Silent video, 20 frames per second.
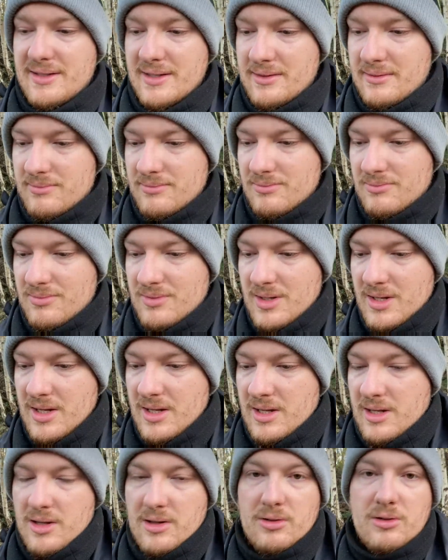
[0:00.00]
and
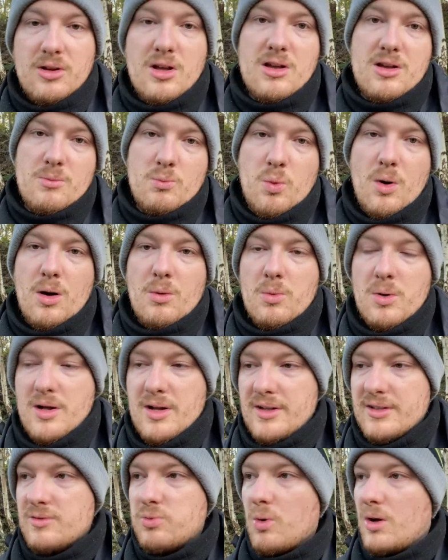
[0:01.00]
learn what
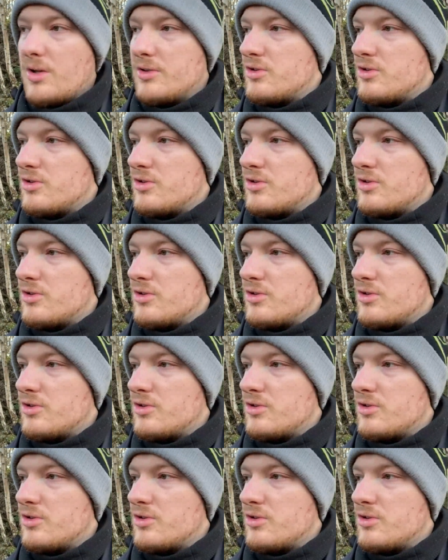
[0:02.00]
works, what